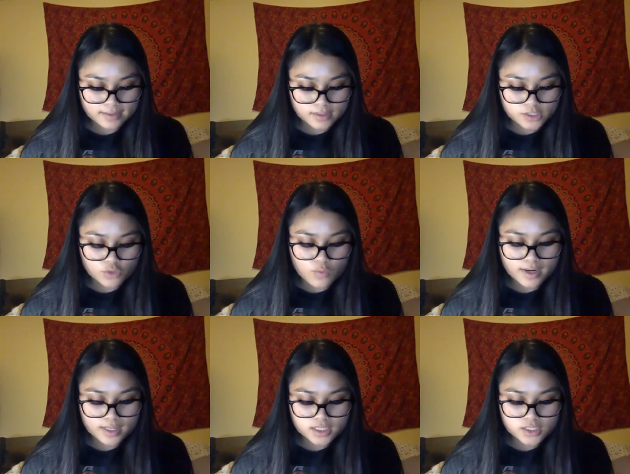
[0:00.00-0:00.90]
and she
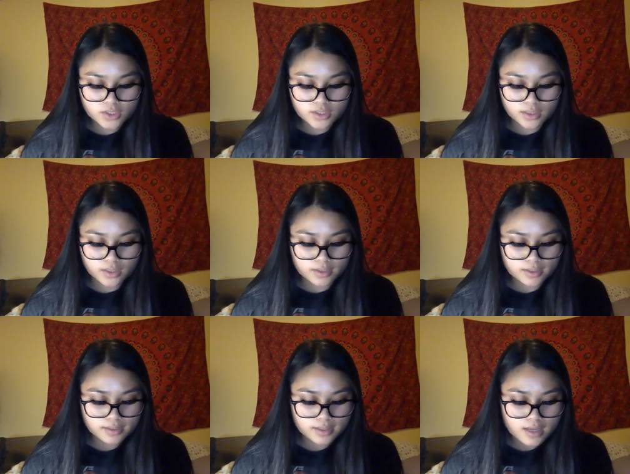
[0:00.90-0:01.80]
wanted to turn and look,
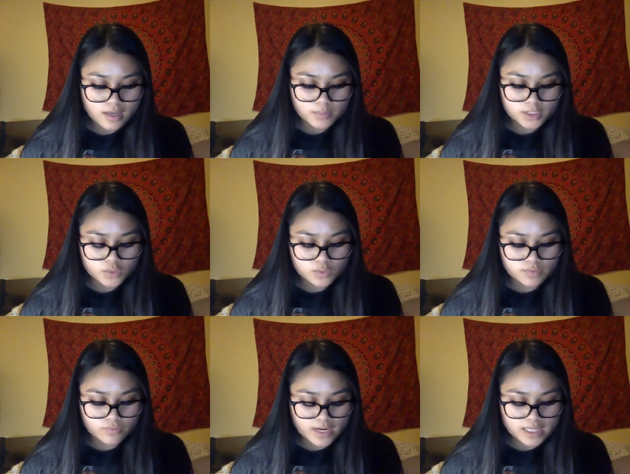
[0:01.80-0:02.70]
but she was
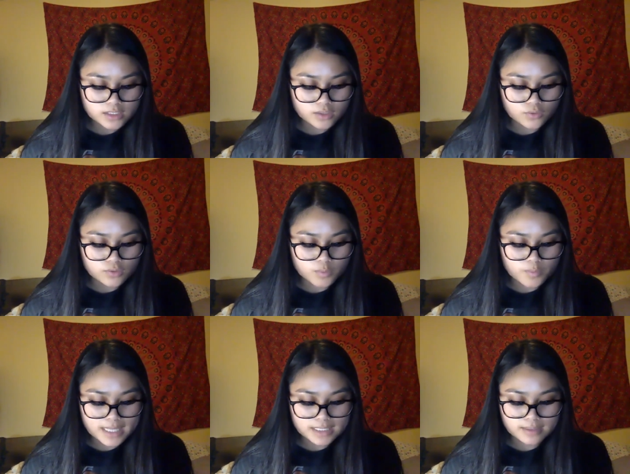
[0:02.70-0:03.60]
afraid to lose
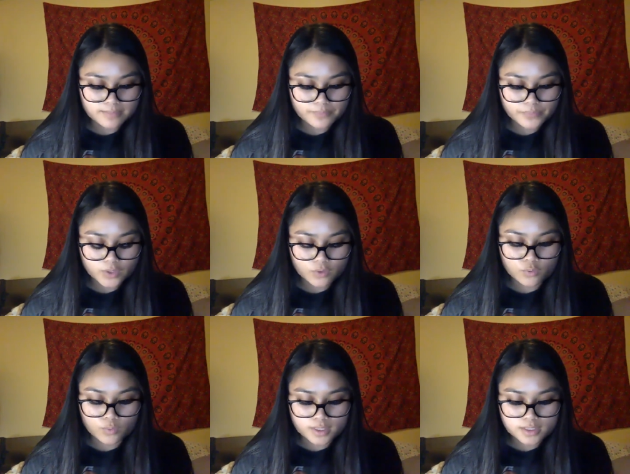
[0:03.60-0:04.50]
momentum, or
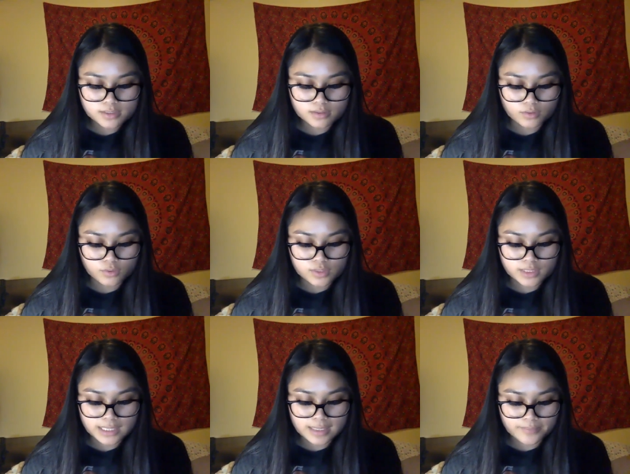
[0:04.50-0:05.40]
worse, lose
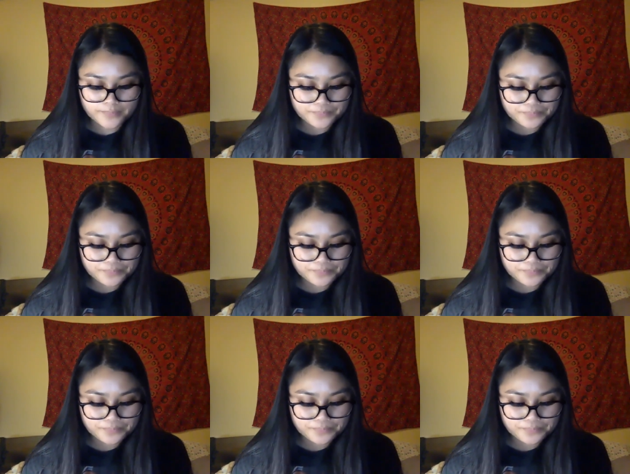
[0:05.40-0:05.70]
Liam.